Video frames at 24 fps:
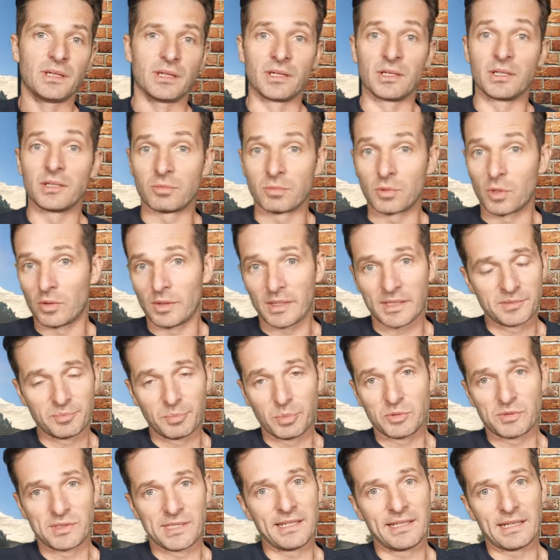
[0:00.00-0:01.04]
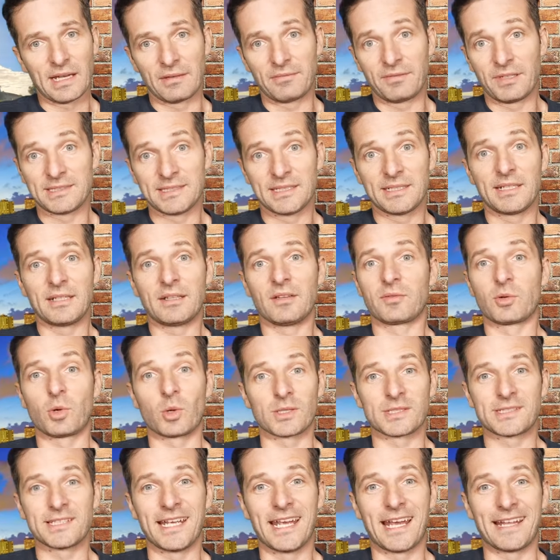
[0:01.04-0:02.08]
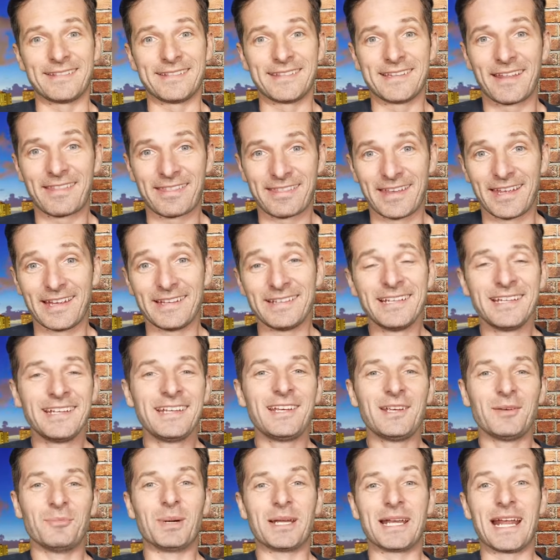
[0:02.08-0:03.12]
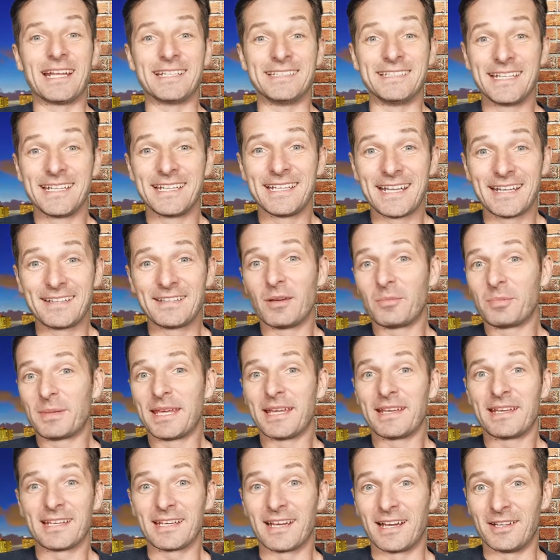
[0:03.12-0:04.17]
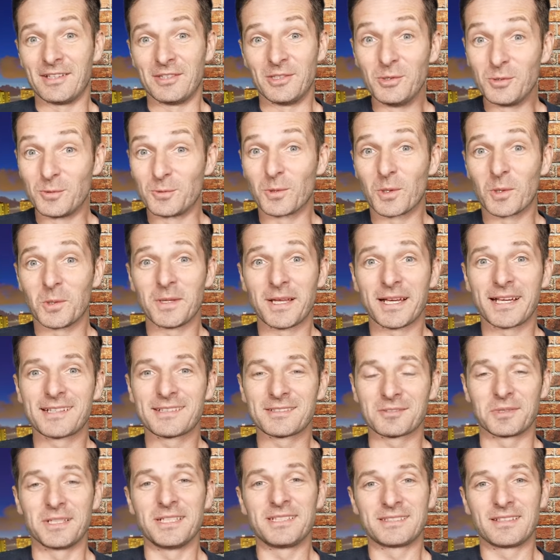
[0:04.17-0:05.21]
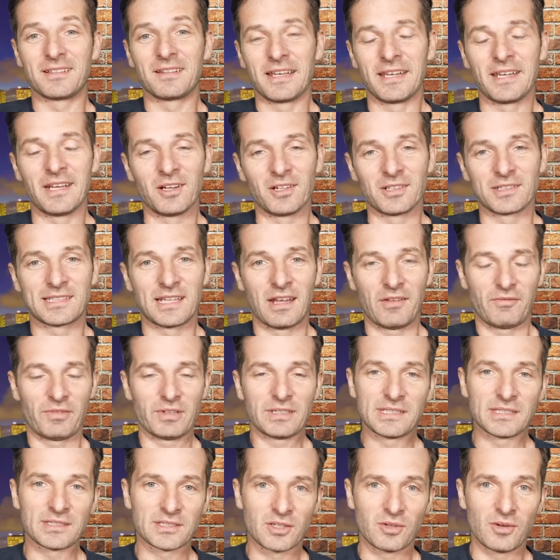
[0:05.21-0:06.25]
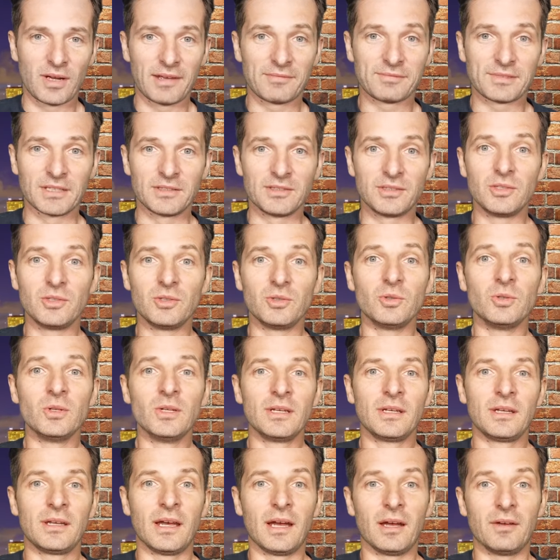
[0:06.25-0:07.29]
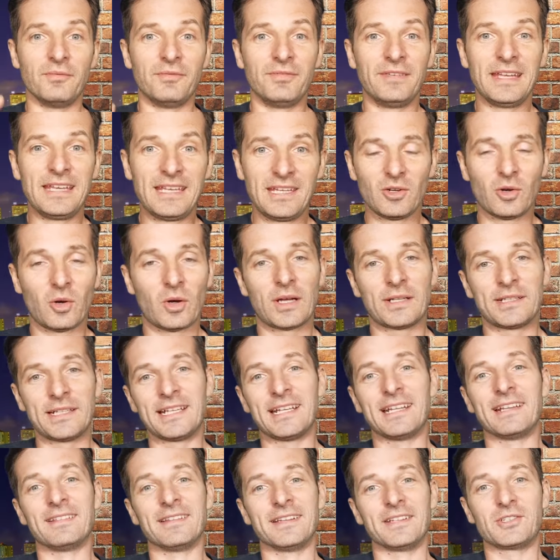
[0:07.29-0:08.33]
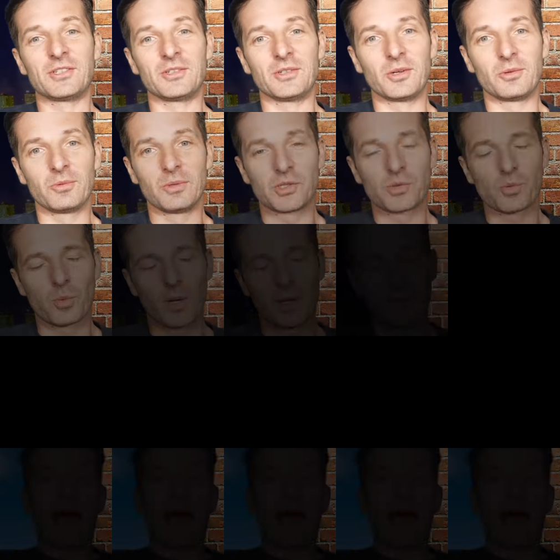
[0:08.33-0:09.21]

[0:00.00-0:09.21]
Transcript: a good Rolex boutique I visited. Of course, they had nothing, but I did end up getting a new Rolex recently here in San Francisco. I have to do a video on it and let you know which one.